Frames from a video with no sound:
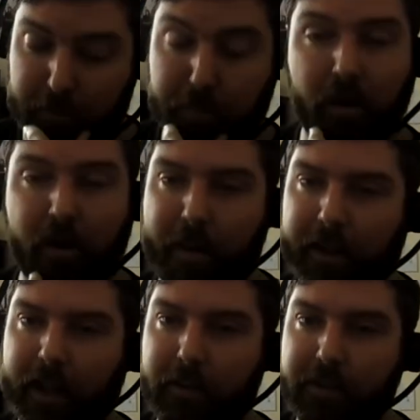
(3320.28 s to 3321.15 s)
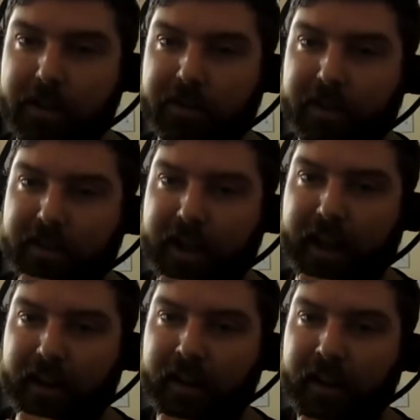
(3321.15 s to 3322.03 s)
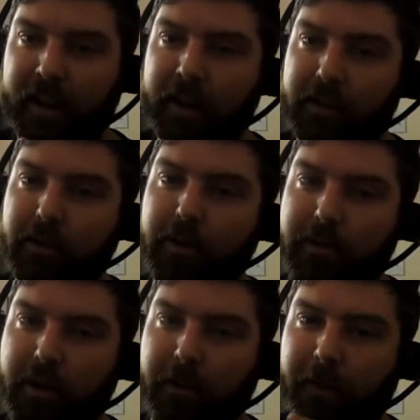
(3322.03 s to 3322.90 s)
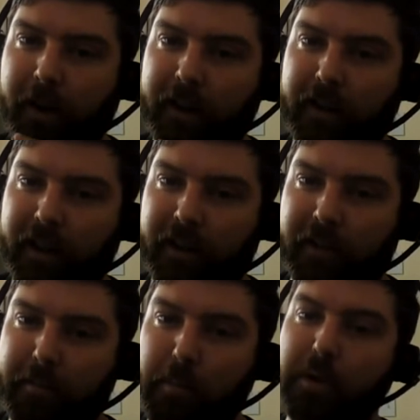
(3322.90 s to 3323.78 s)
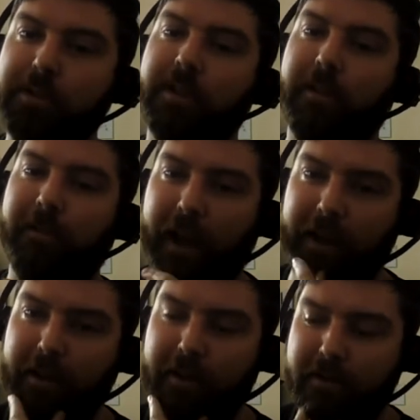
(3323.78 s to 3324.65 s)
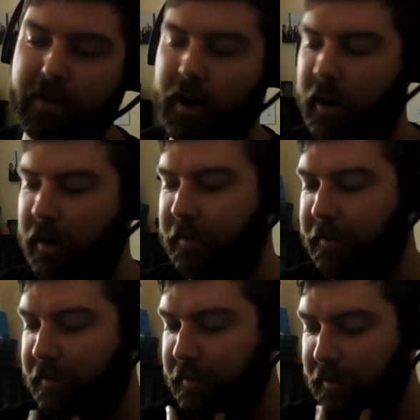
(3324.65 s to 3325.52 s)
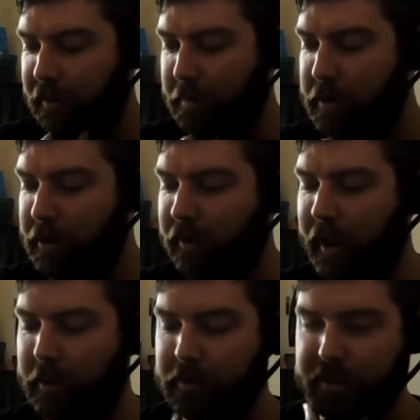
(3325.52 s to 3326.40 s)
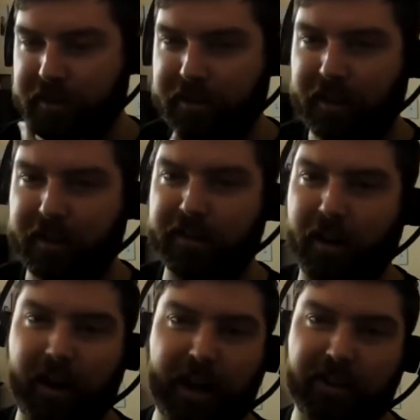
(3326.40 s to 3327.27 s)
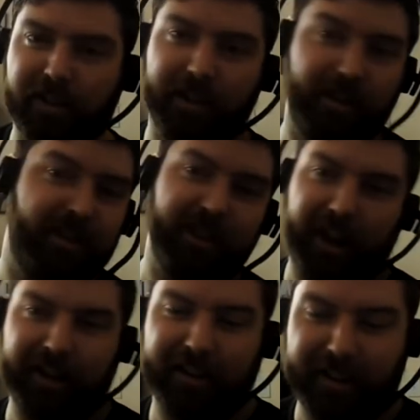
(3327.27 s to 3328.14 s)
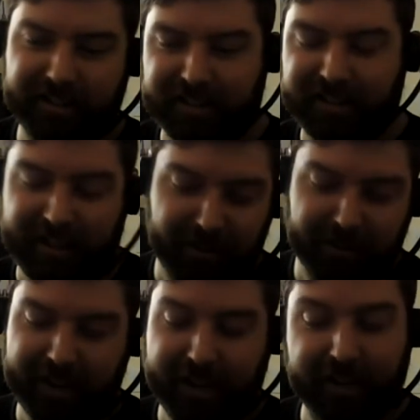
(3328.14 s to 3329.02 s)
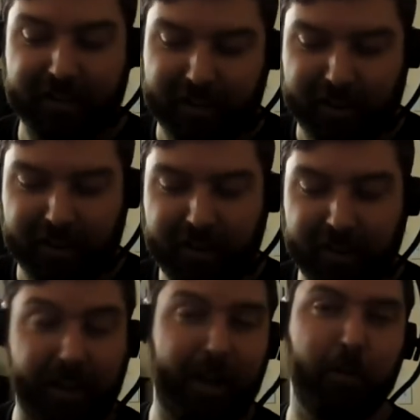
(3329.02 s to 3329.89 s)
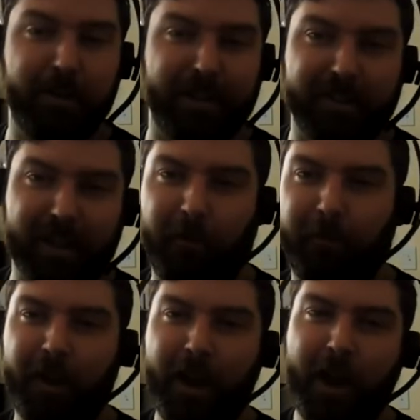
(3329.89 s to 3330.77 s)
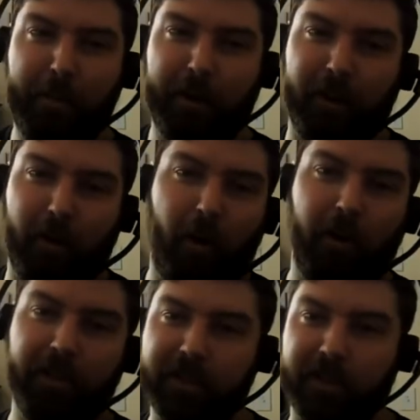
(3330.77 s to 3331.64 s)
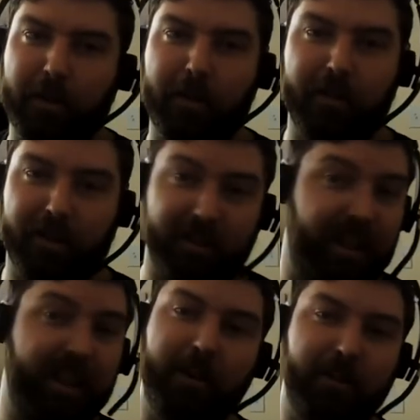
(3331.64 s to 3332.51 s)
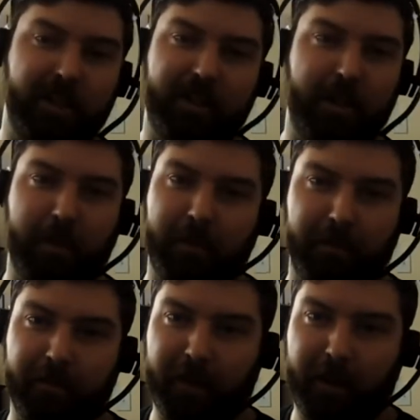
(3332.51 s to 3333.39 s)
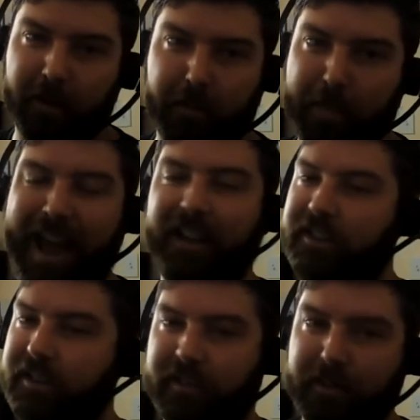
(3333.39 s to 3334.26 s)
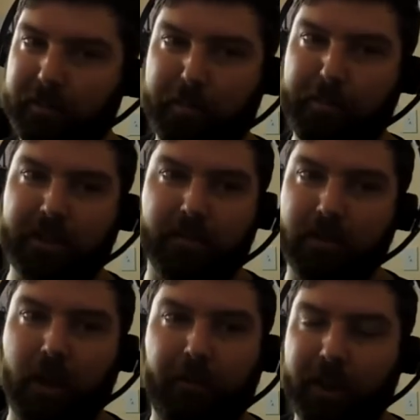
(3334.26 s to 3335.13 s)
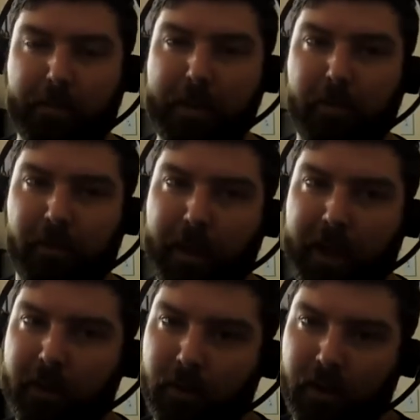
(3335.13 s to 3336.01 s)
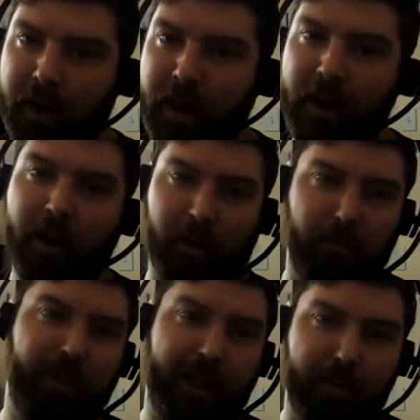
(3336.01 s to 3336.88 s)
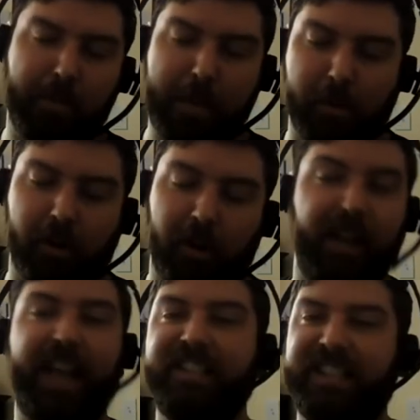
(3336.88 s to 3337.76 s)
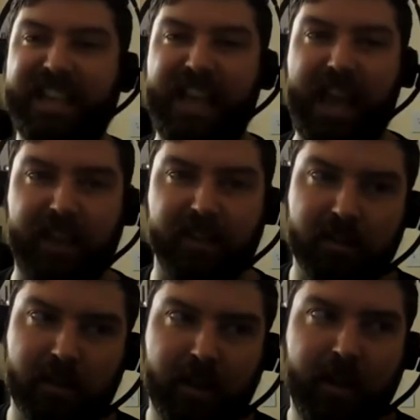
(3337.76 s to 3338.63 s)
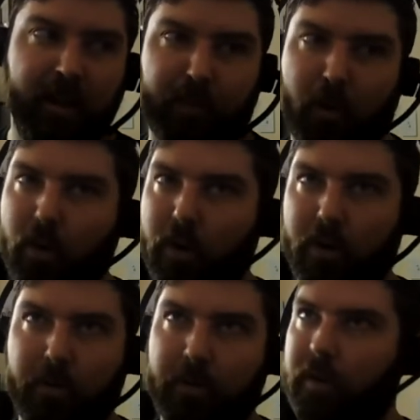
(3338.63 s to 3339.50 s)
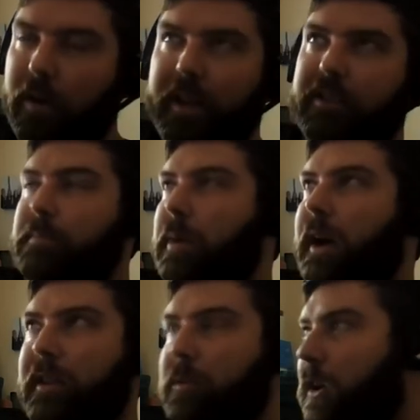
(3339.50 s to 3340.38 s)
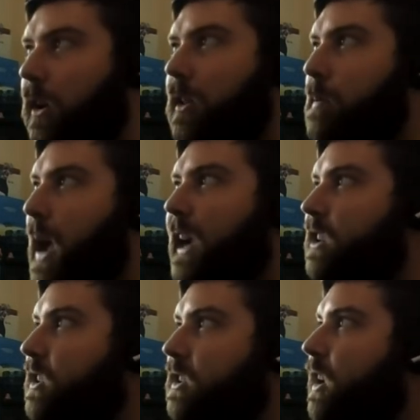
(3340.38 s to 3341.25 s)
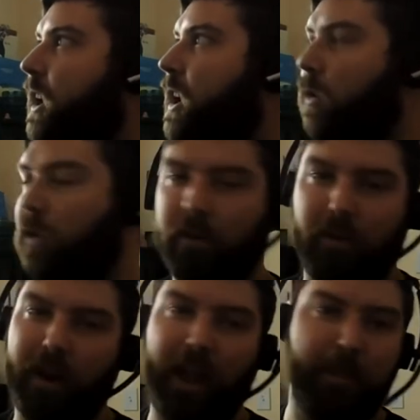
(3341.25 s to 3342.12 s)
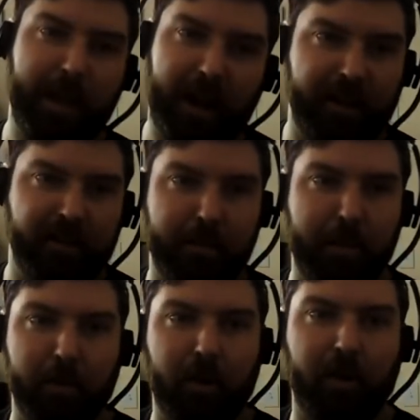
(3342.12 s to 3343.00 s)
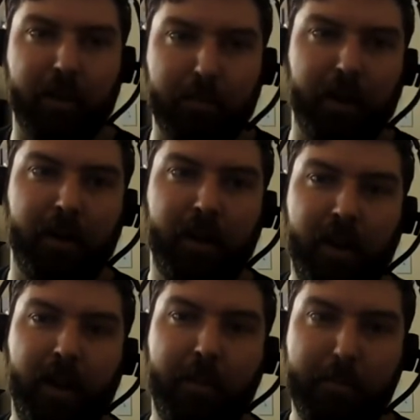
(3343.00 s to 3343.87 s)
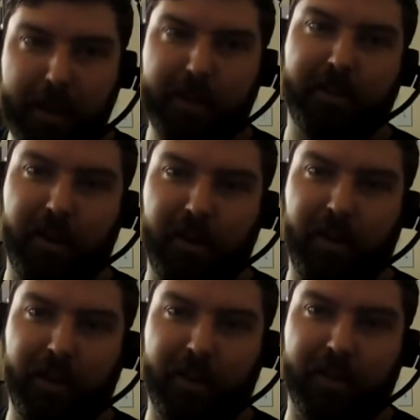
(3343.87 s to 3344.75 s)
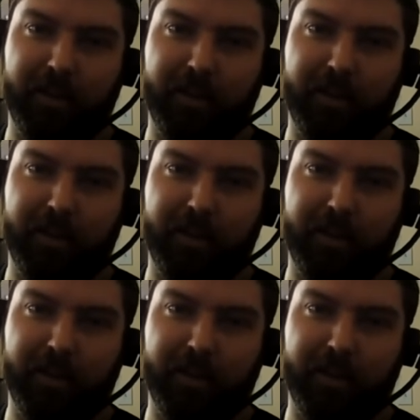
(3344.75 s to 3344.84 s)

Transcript: programming languages, is that you'll usually find like most of the value of computer languages is, are actually it's not necessarily in the language itself, but in all these other the ecosystem of other packages and bits of software that people have made, or or rather what people call SDKs, or or I guess in Python we call them packages, or or APIs some people call them. But make sure like